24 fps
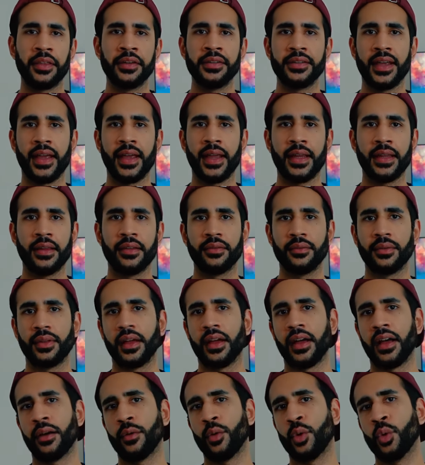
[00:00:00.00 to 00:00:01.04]
the day,
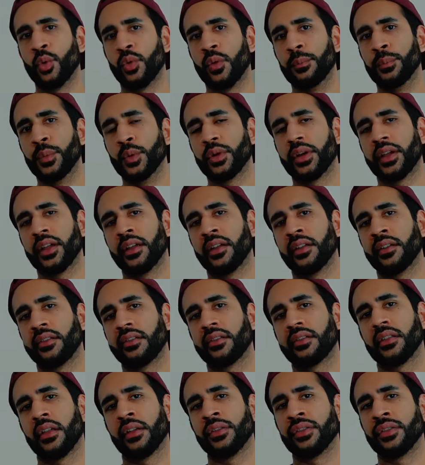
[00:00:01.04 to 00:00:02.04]
all the bookings.